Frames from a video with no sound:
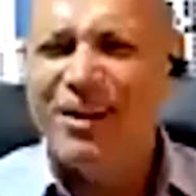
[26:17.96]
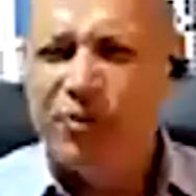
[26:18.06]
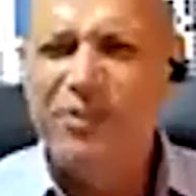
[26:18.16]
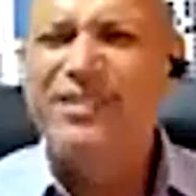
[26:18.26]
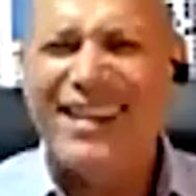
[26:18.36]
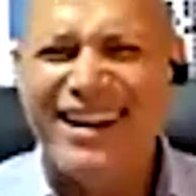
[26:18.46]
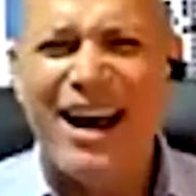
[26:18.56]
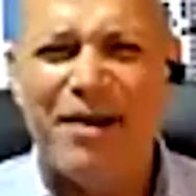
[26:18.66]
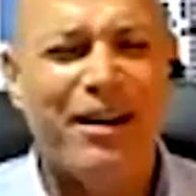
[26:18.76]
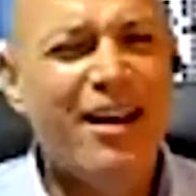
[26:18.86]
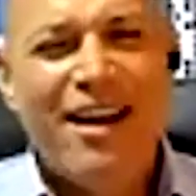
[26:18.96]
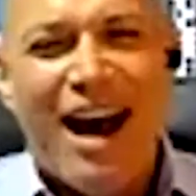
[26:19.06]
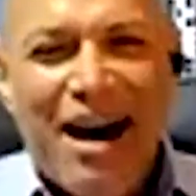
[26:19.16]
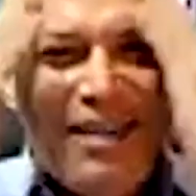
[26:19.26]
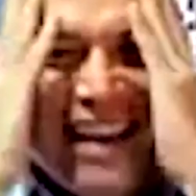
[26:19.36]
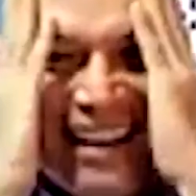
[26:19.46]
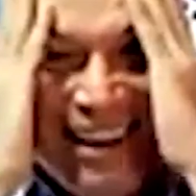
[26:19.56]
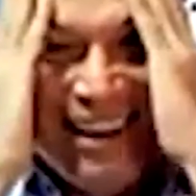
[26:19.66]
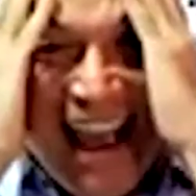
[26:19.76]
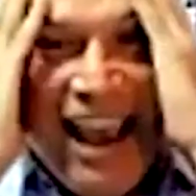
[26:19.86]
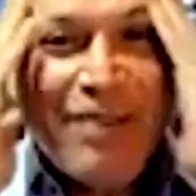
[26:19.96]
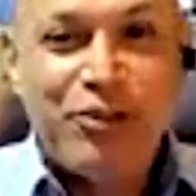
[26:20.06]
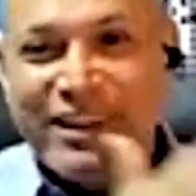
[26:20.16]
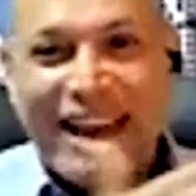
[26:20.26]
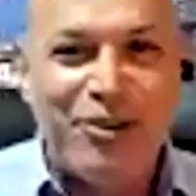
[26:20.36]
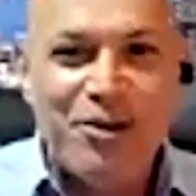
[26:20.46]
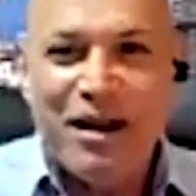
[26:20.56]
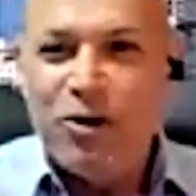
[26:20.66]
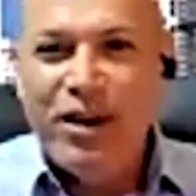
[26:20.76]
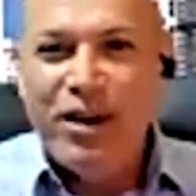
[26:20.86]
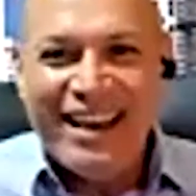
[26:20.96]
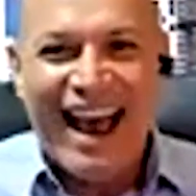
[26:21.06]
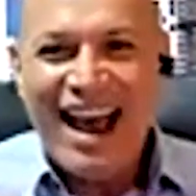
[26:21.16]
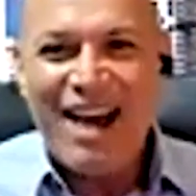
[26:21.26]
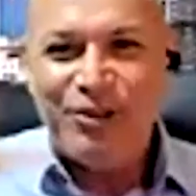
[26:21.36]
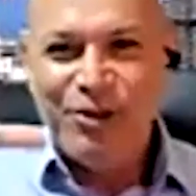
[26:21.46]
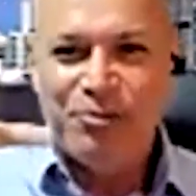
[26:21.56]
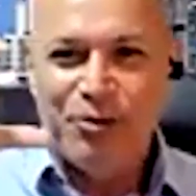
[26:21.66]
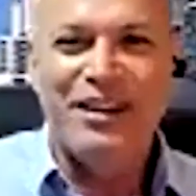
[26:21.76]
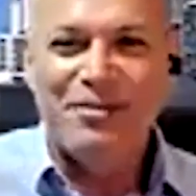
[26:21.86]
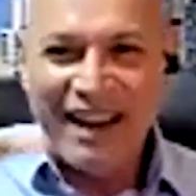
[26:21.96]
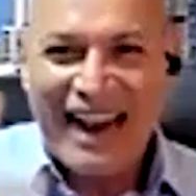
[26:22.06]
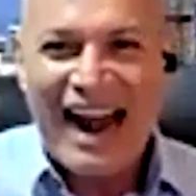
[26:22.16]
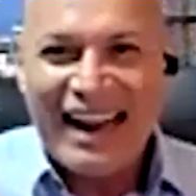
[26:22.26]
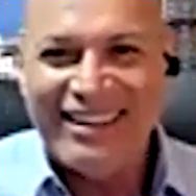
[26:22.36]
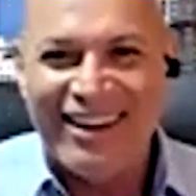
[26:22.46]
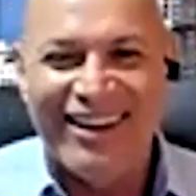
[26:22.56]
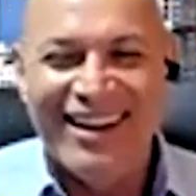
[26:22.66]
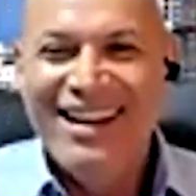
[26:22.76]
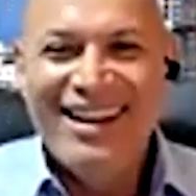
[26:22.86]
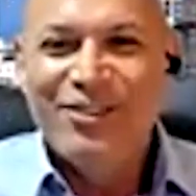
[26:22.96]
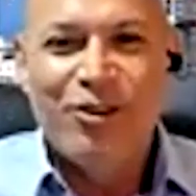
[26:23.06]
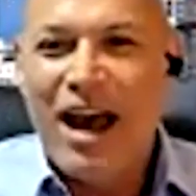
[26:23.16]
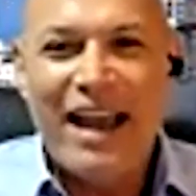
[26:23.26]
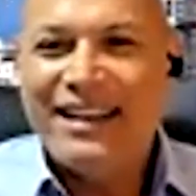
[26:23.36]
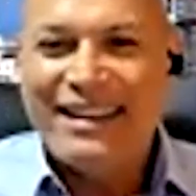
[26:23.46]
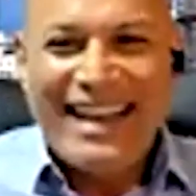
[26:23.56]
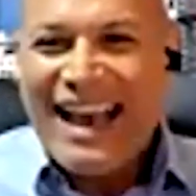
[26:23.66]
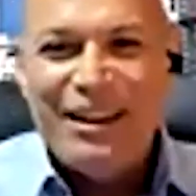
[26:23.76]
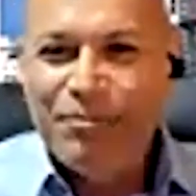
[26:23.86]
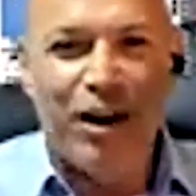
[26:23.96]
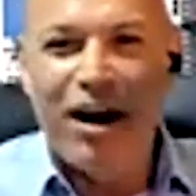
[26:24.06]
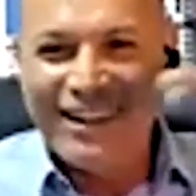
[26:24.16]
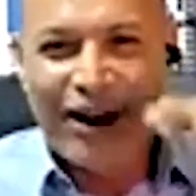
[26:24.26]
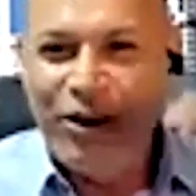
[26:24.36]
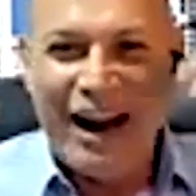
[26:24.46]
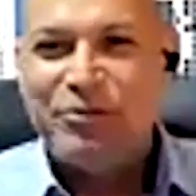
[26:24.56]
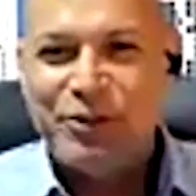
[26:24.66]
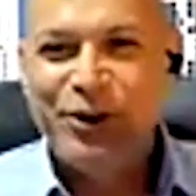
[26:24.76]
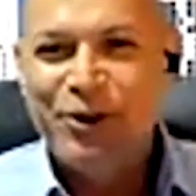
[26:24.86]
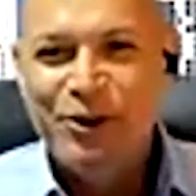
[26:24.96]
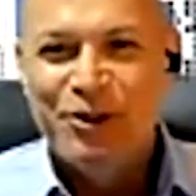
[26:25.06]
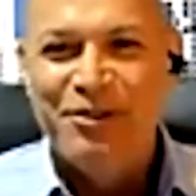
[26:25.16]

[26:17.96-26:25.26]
we'll set it up. I'm like, I have to schedule my week. I have to put it in my calendar. So I can't block the whole afternoon,